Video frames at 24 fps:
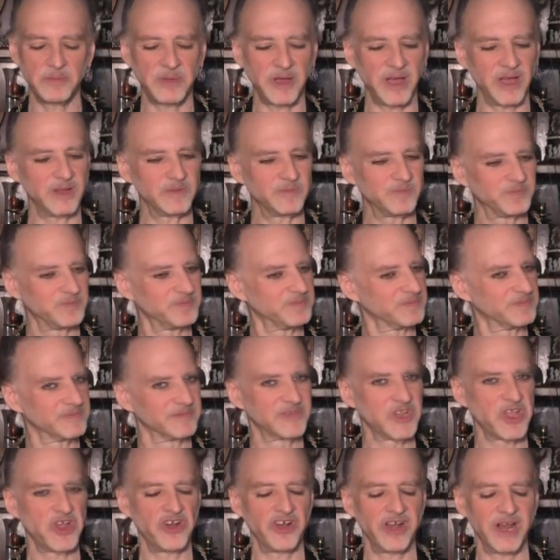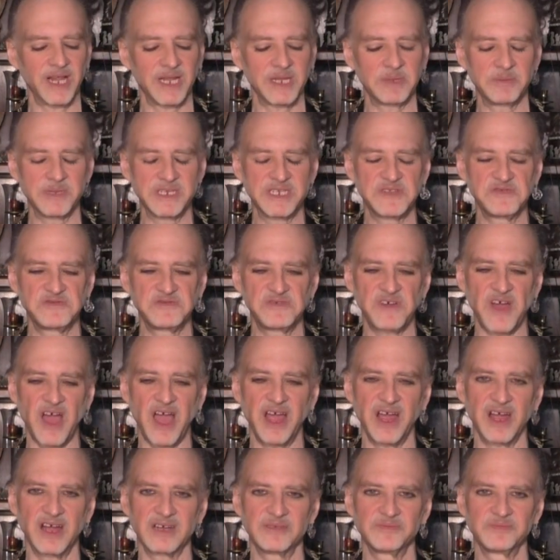But you're an element of
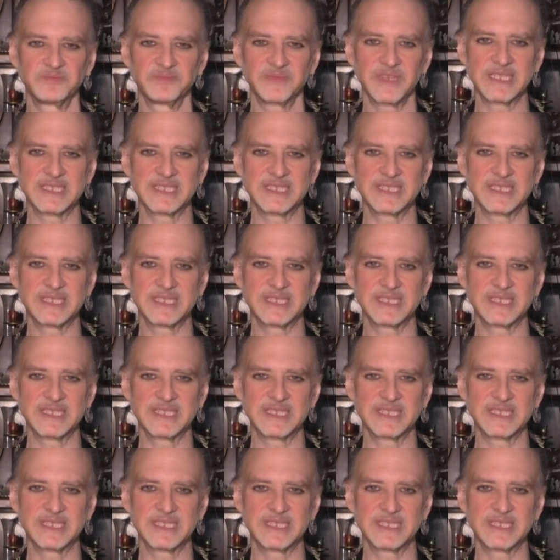fire.